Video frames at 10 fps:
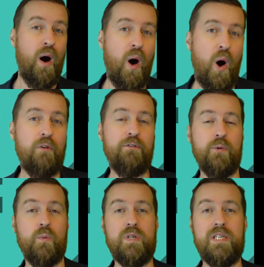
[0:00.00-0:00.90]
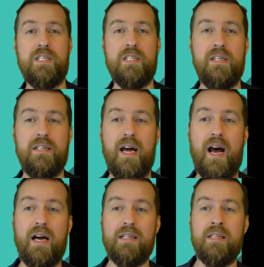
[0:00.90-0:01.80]
Often we see it
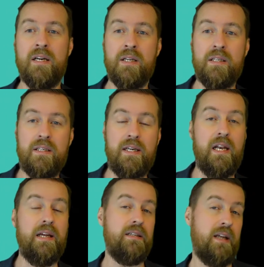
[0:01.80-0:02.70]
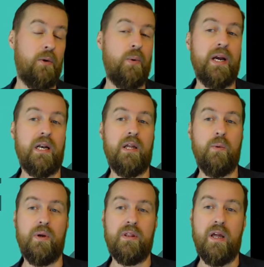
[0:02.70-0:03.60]
as dealing directly
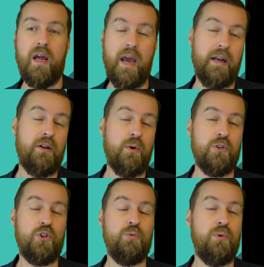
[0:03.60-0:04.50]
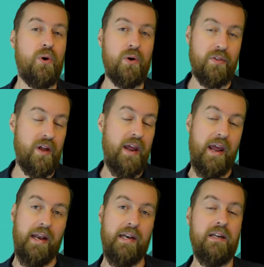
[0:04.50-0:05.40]
with the end consumer or the
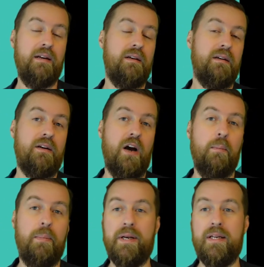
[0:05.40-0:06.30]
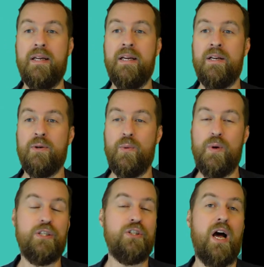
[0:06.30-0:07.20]
end company,
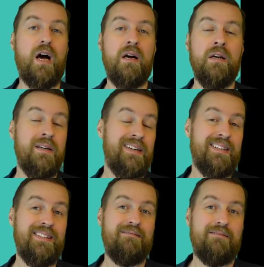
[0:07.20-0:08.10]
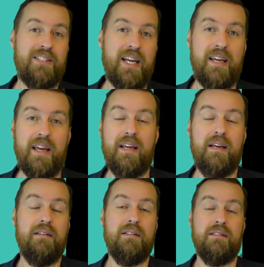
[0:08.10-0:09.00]
which are taking
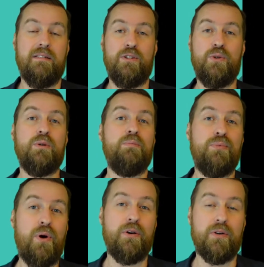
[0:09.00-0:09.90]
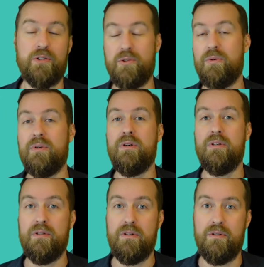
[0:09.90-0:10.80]
your products or
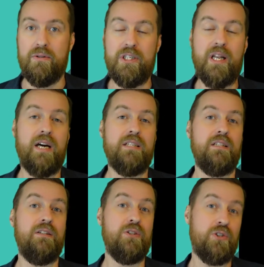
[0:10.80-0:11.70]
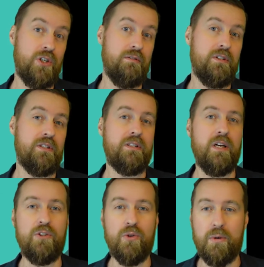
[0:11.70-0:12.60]
utilizing the services
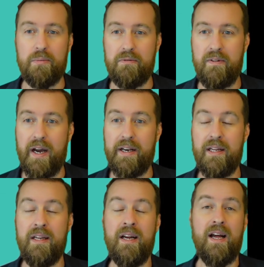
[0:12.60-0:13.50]
that you are providing.